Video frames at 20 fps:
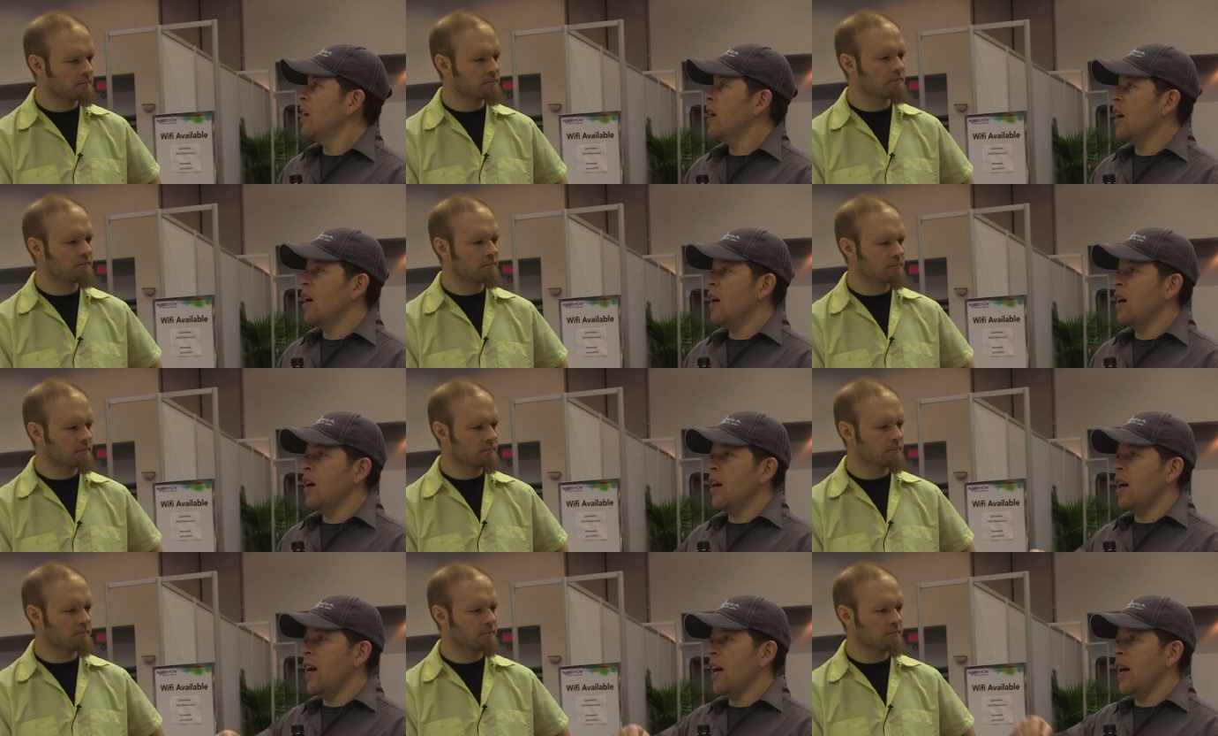
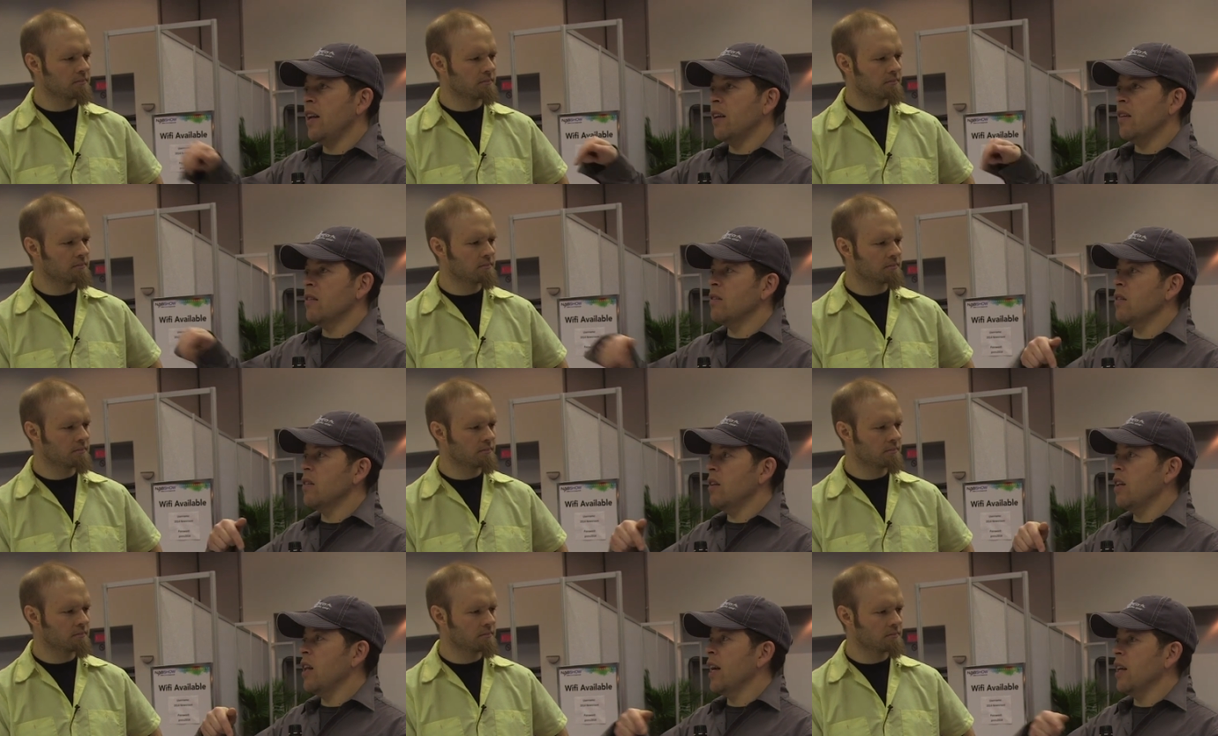Speaker 1: and
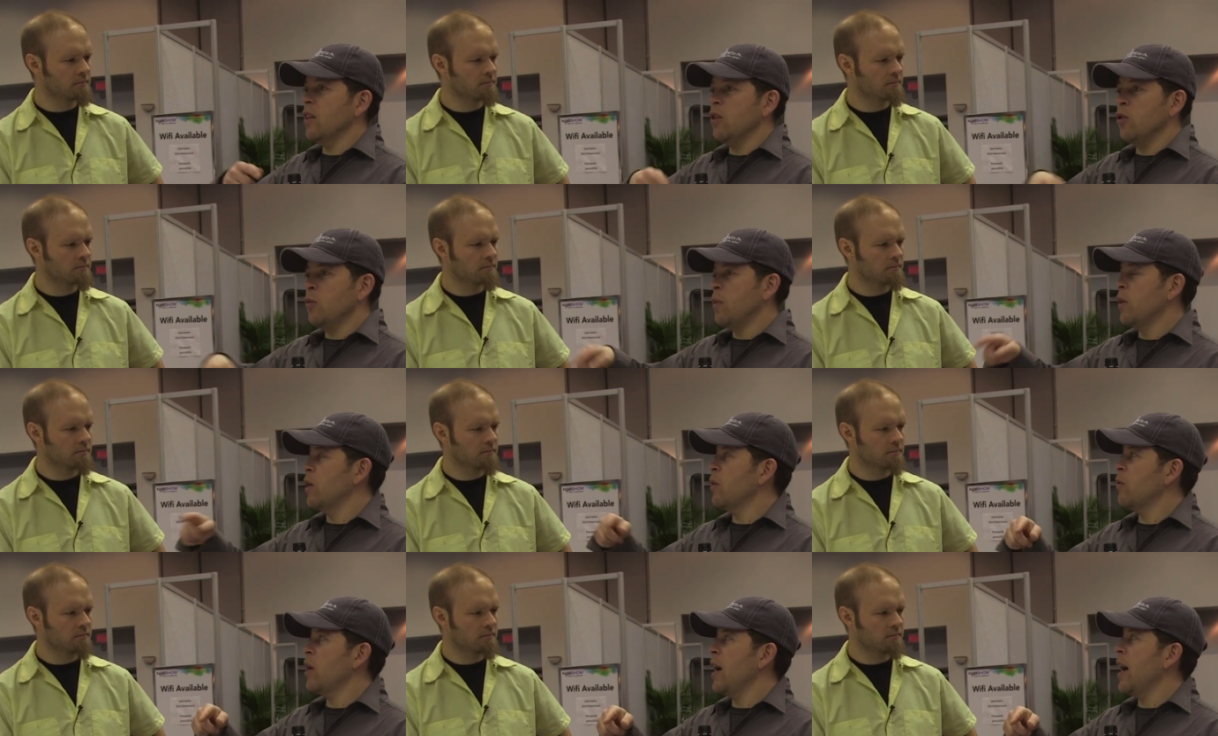like loop
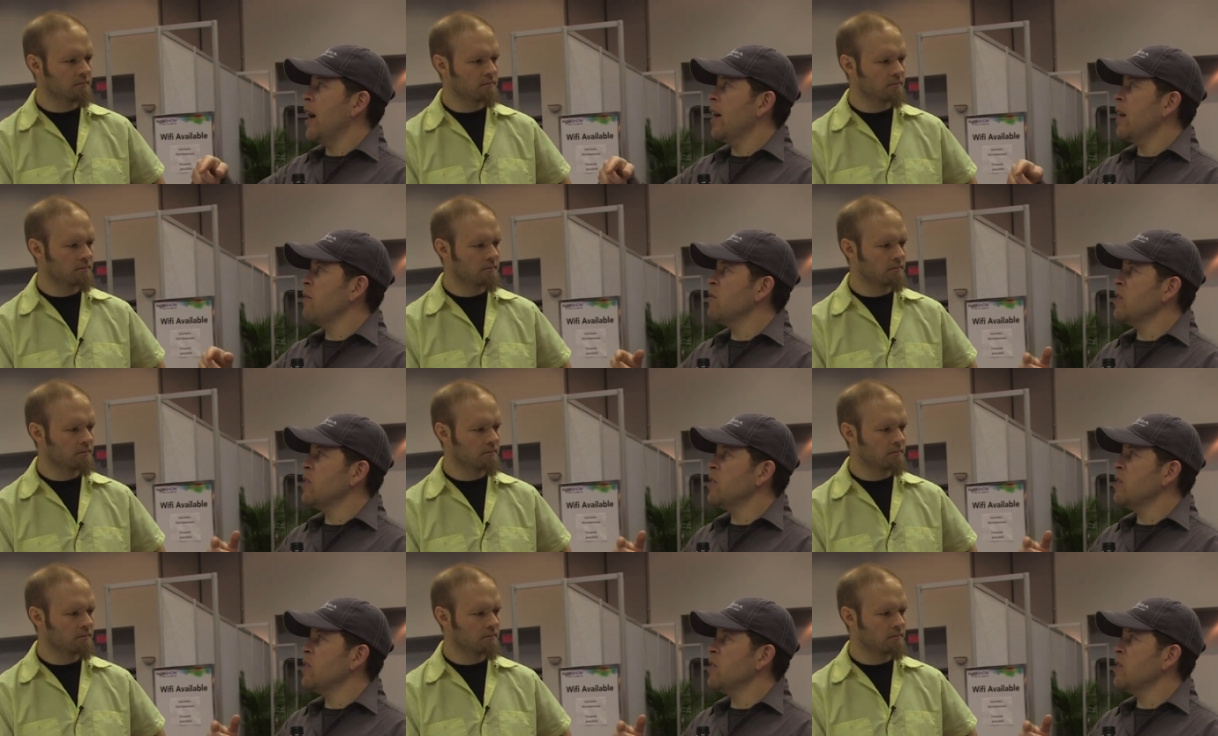it around.